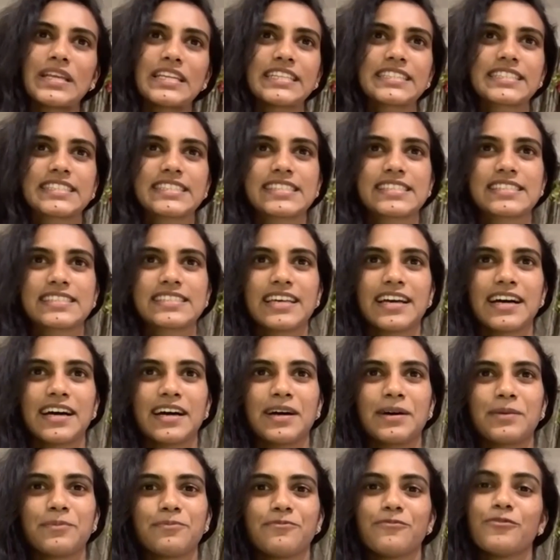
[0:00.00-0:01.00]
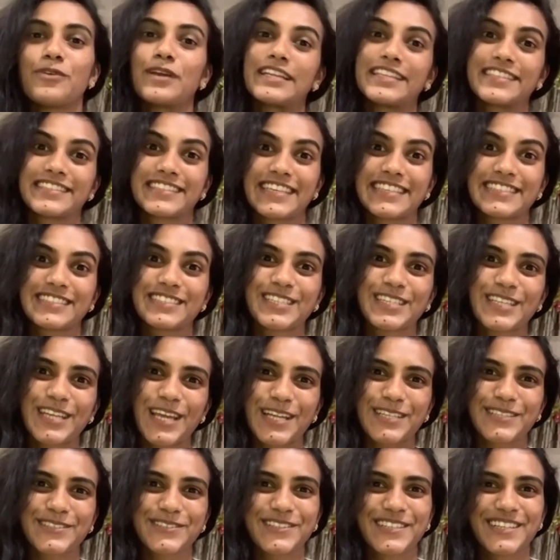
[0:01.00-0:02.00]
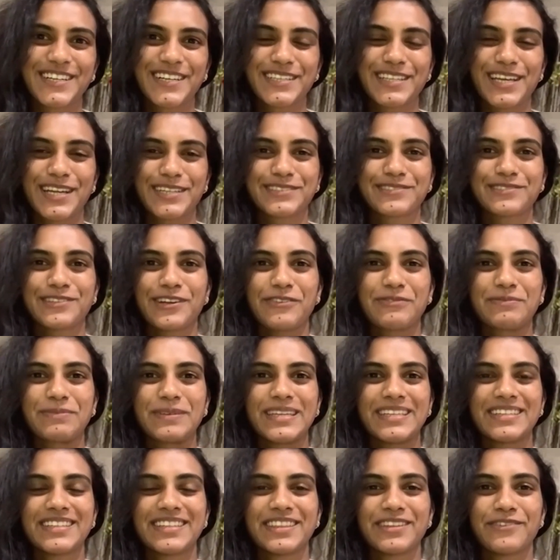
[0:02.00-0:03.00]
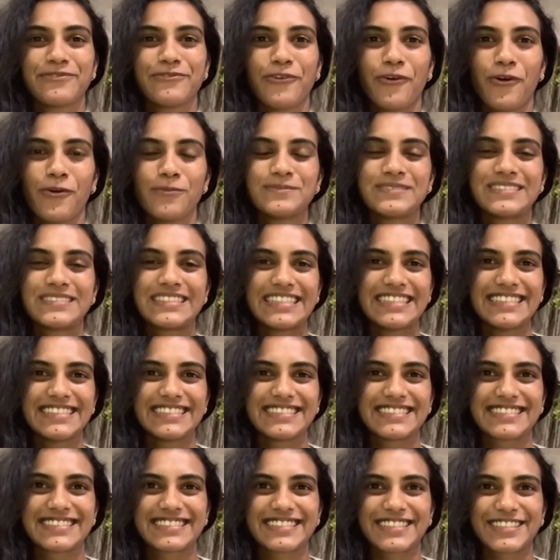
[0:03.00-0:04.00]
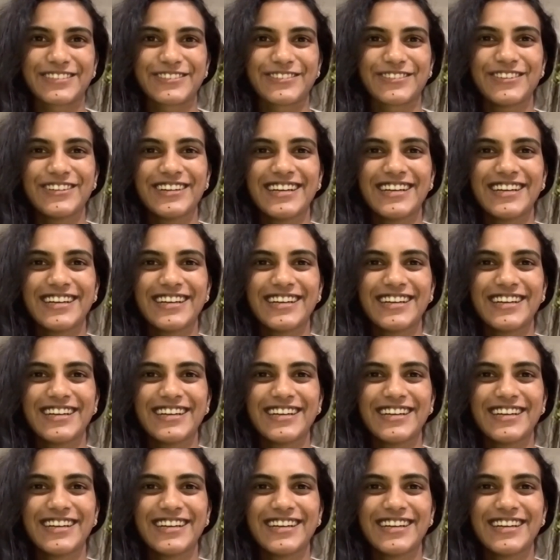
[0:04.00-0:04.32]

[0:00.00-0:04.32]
It's great to hear that I've been in the Forbes list.